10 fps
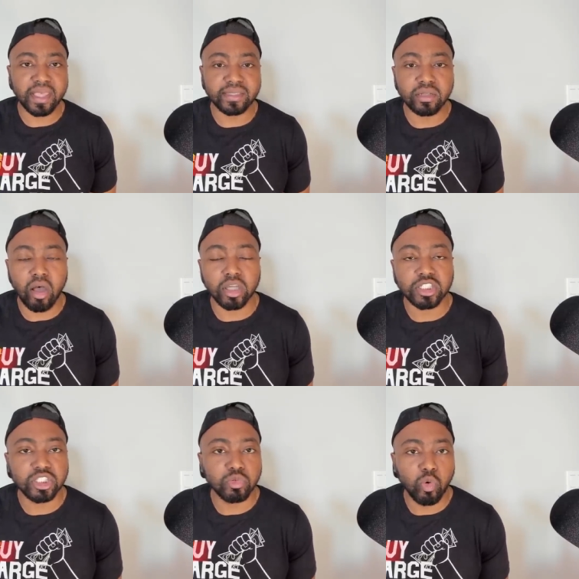as long as
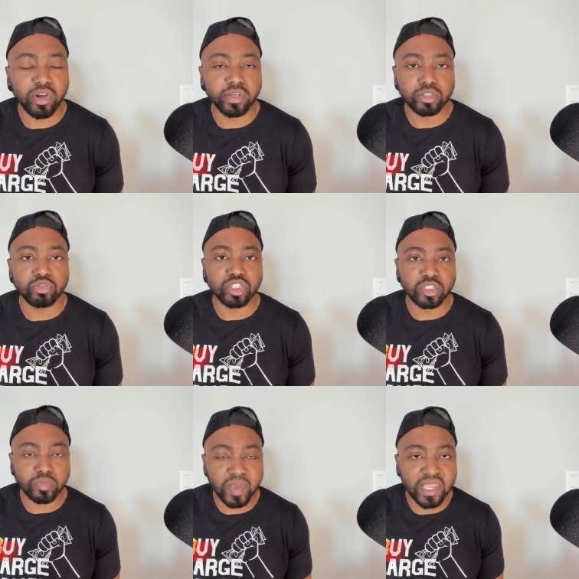she wanted to
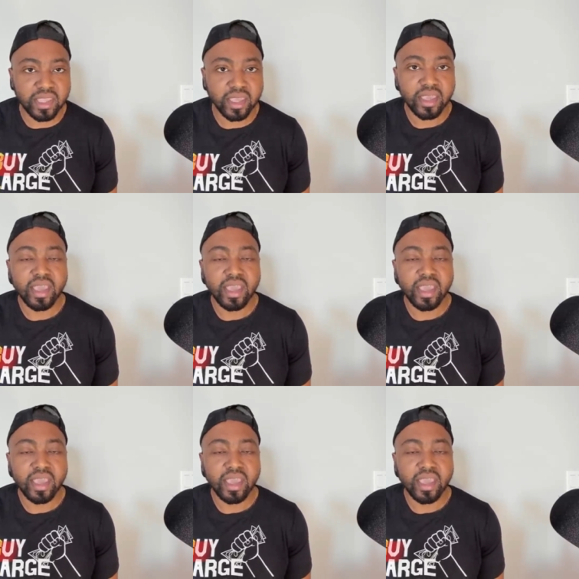speak